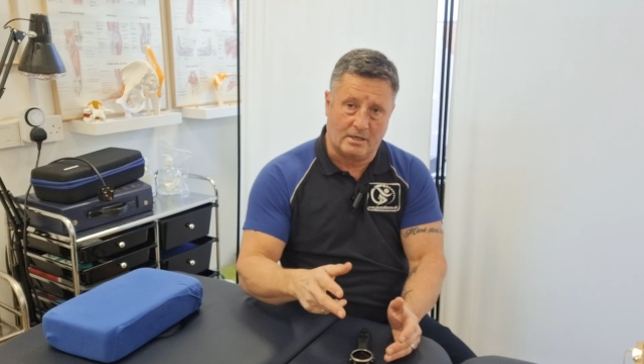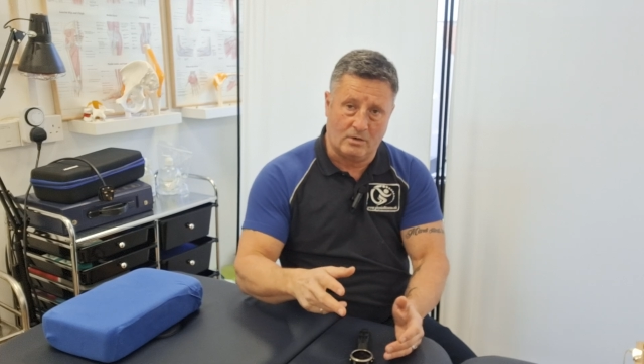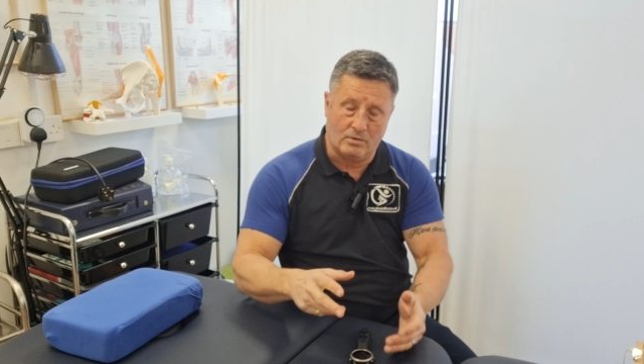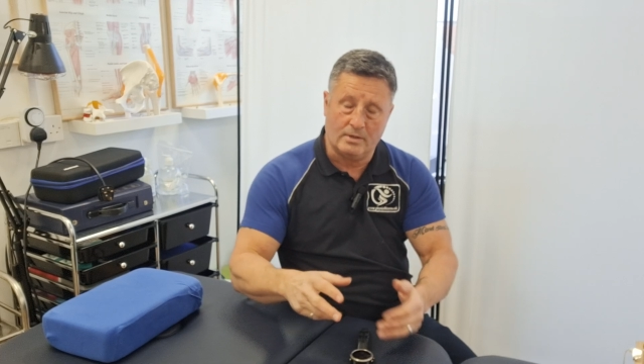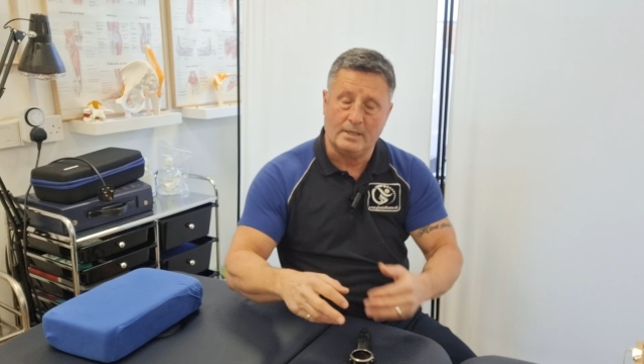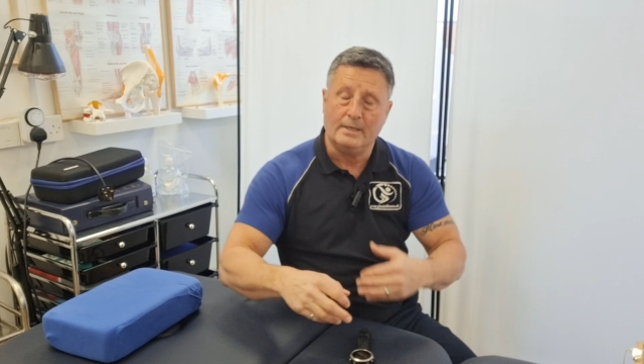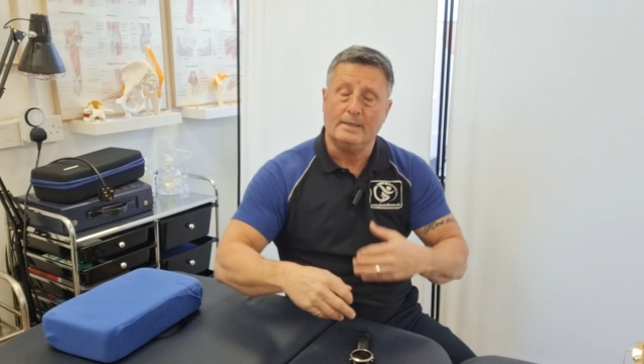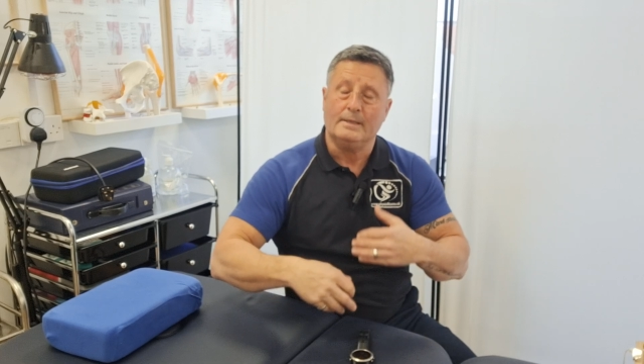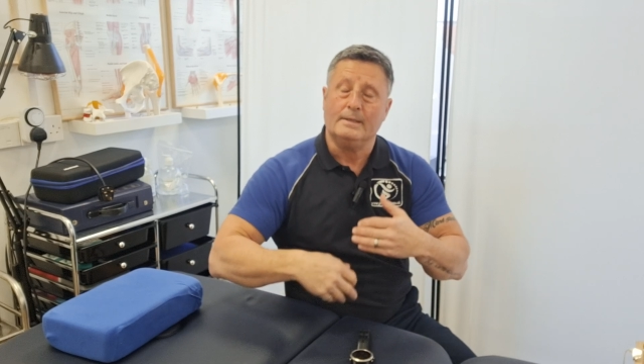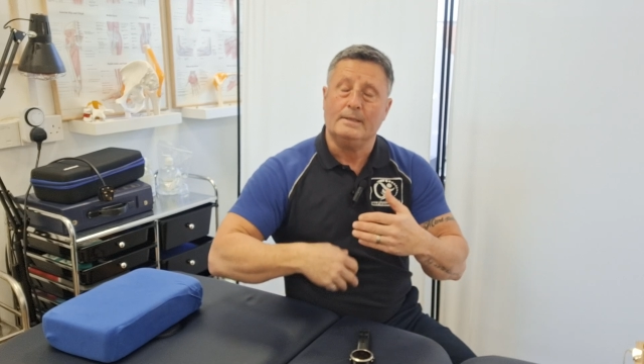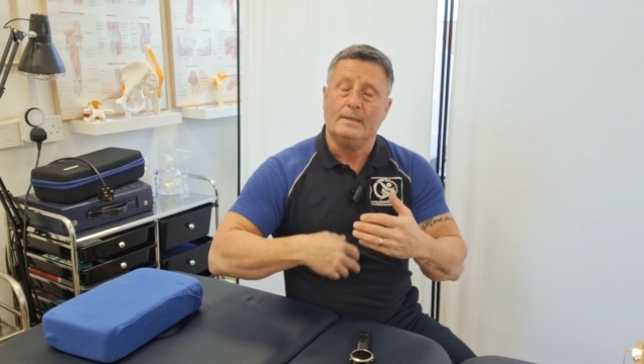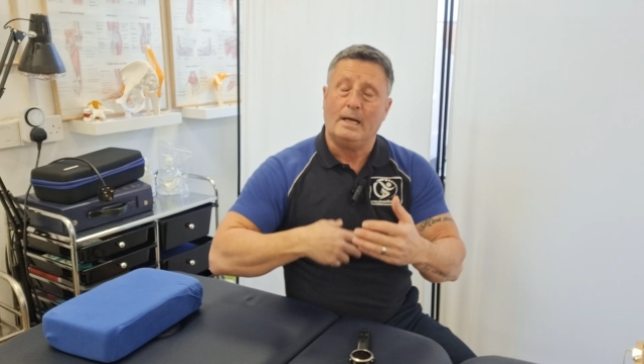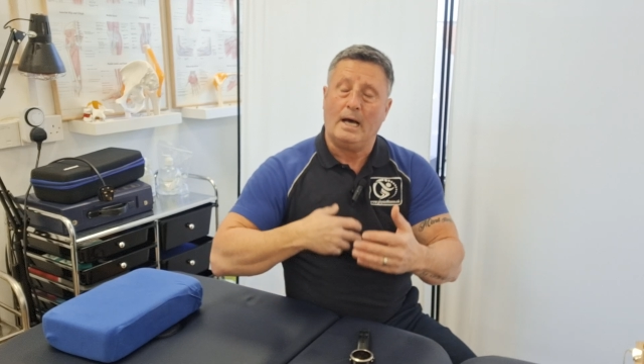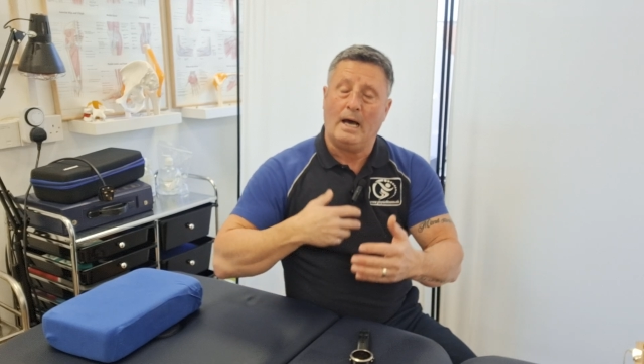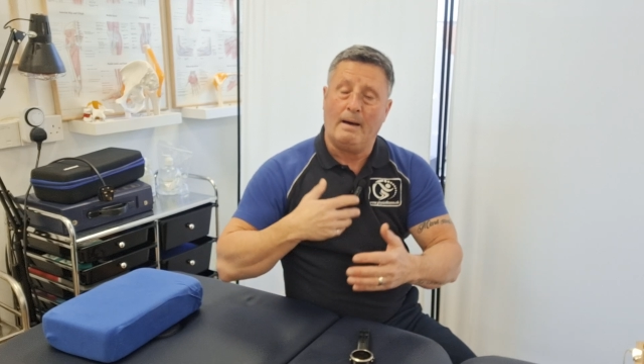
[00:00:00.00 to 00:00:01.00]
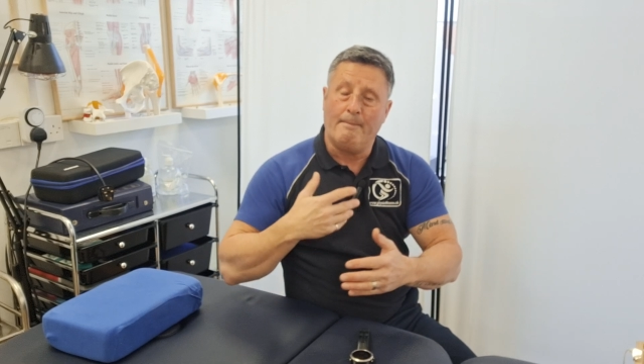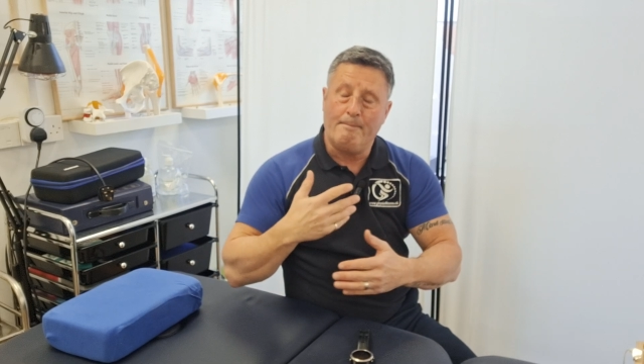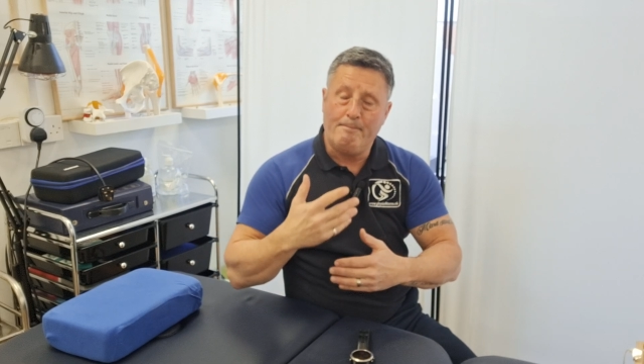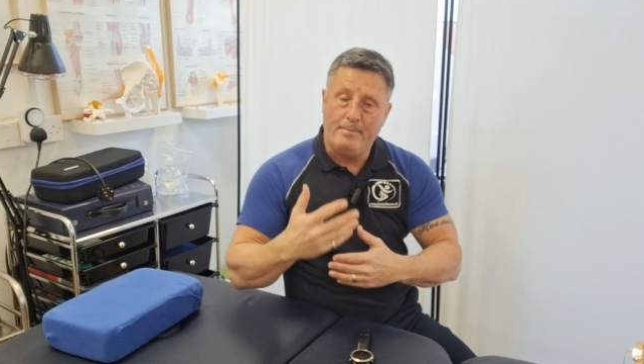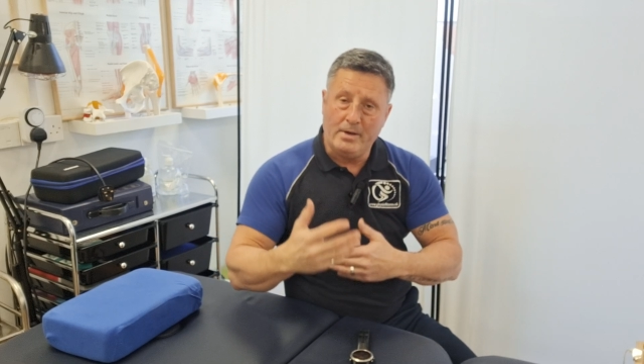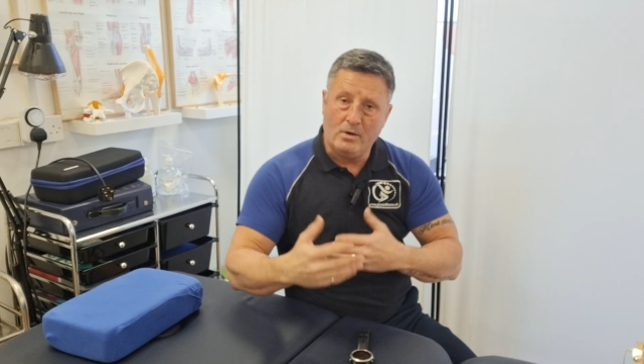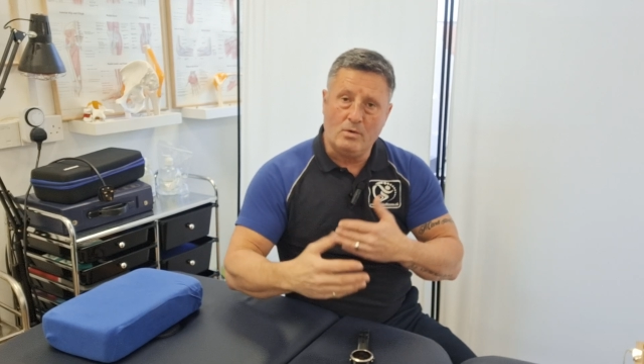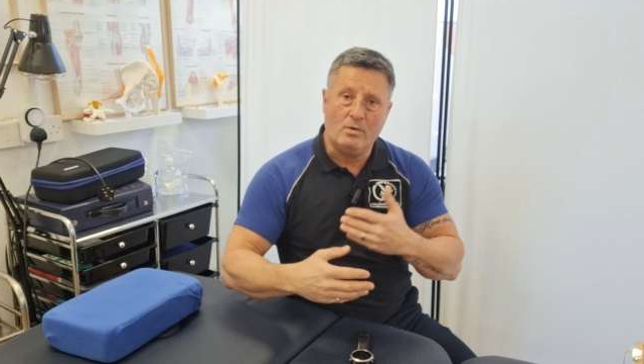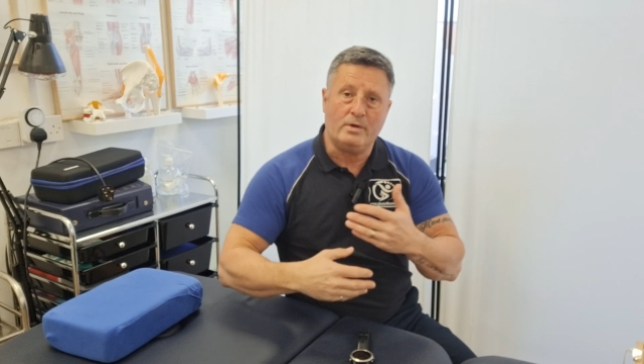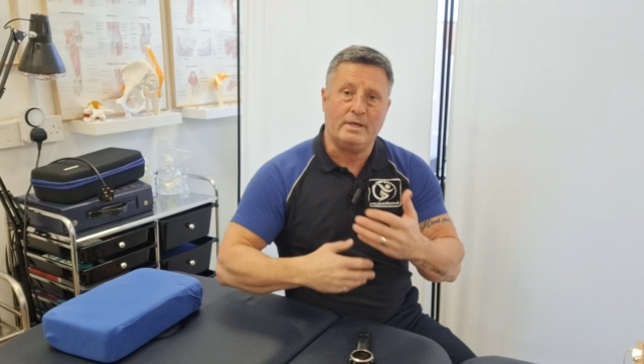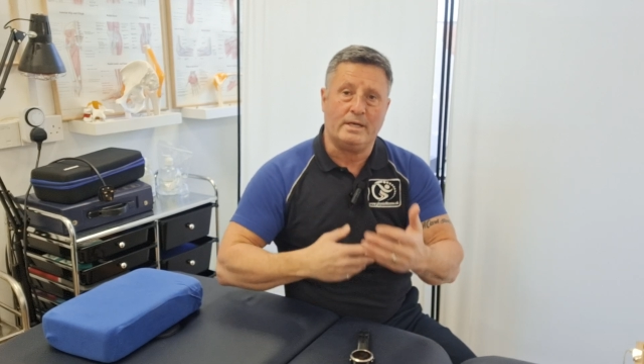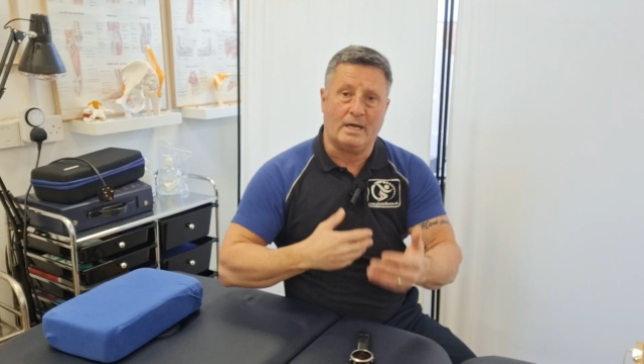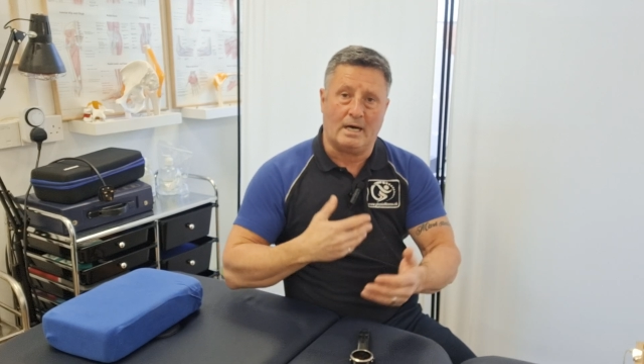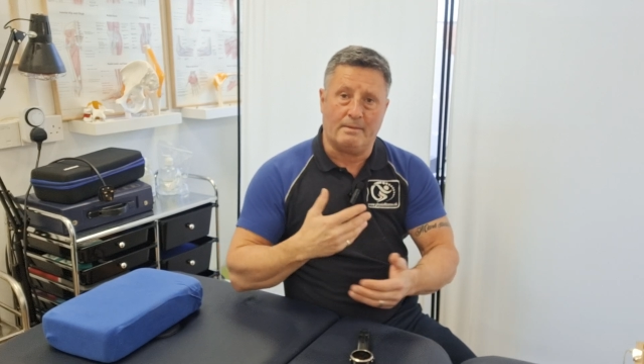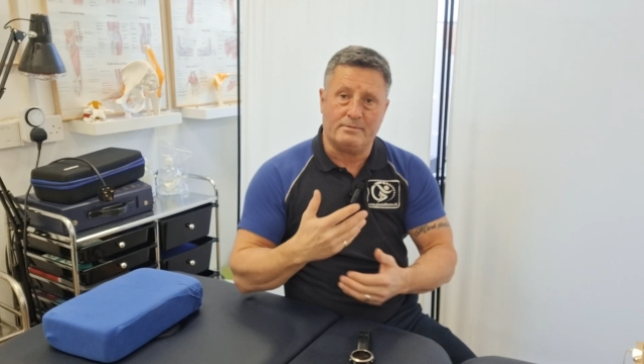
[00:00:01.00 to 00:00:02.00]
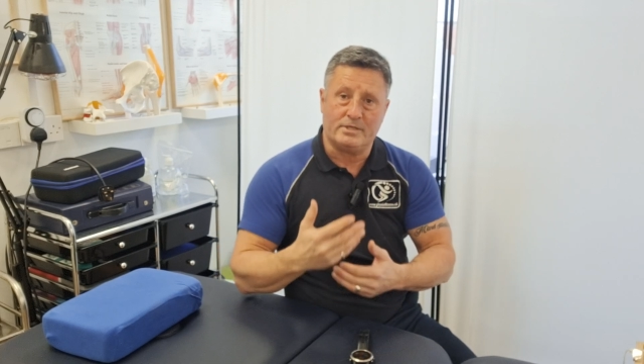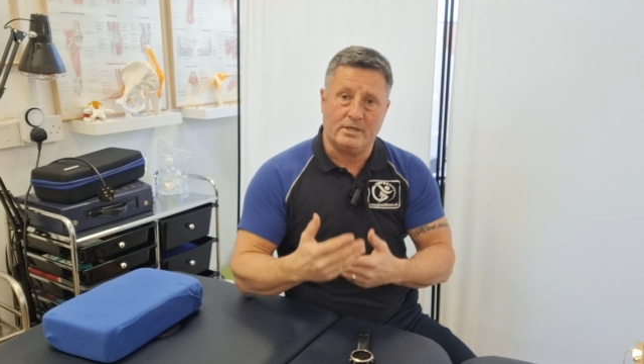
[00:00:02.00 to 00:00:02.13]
hold, and build it up.